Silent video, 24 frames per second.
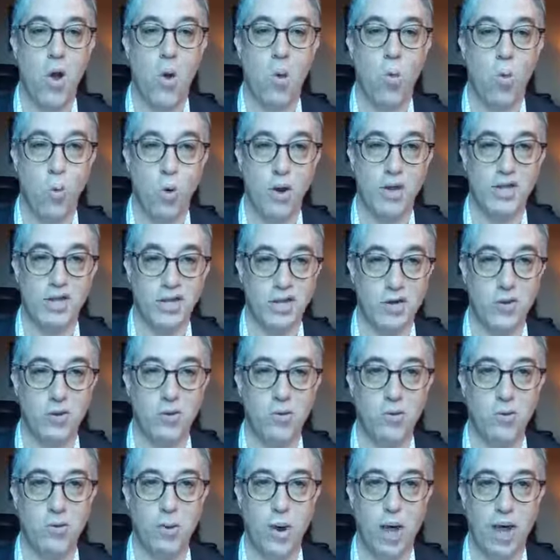when
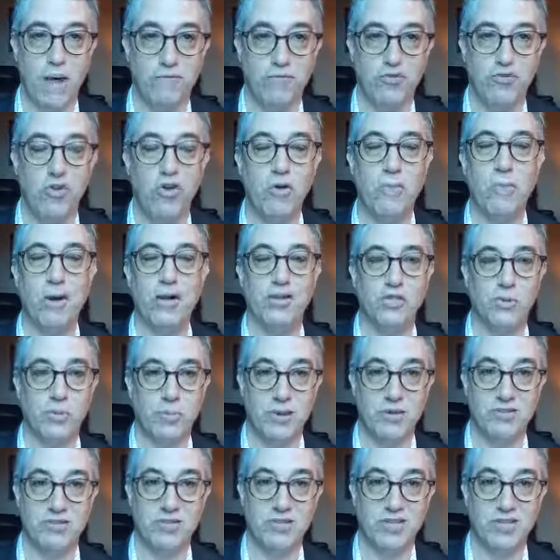you have too much
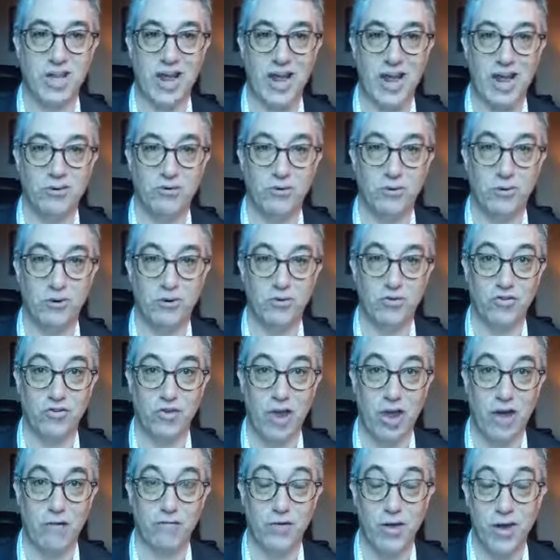business to handle
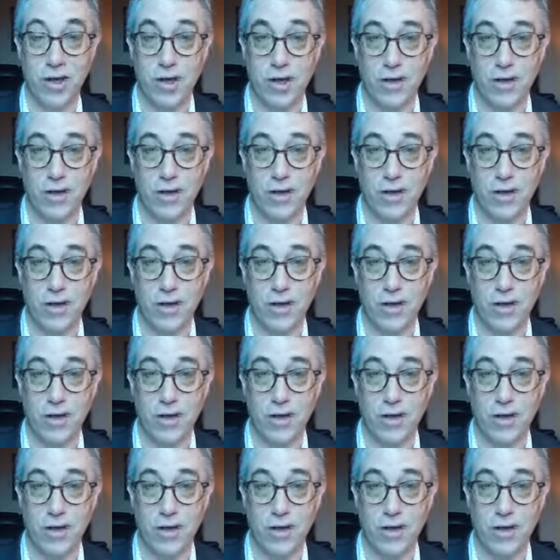yourself